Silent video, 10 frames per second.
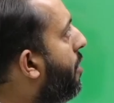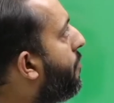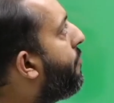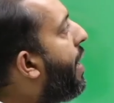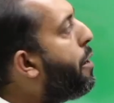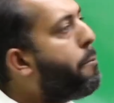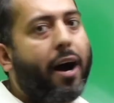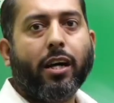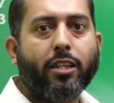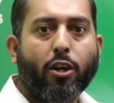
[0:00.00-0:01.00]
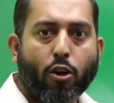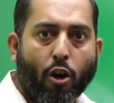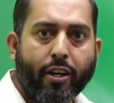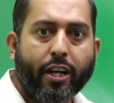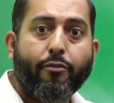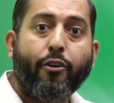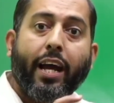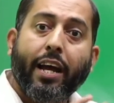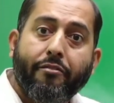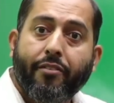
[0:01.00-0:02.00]
5 marks are allotted for
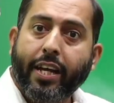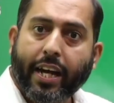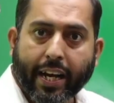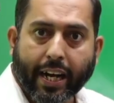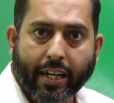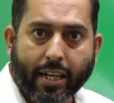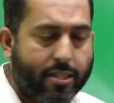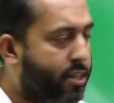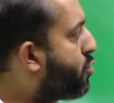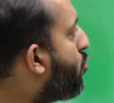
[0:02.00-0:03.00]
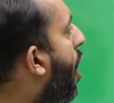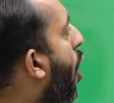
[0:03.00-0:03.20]
every correct answer. So how